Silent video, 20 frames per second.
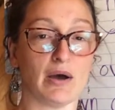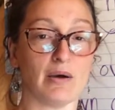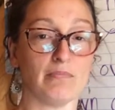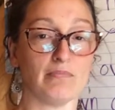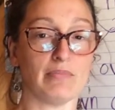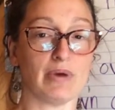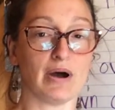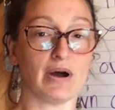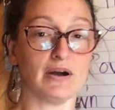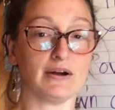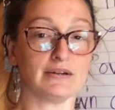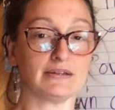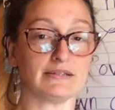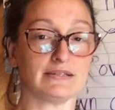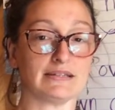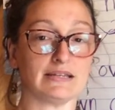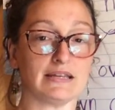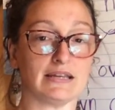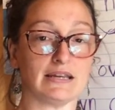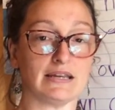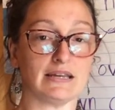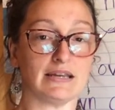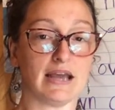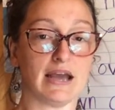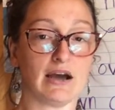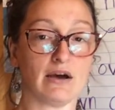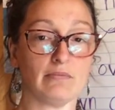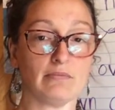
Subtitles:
Party. How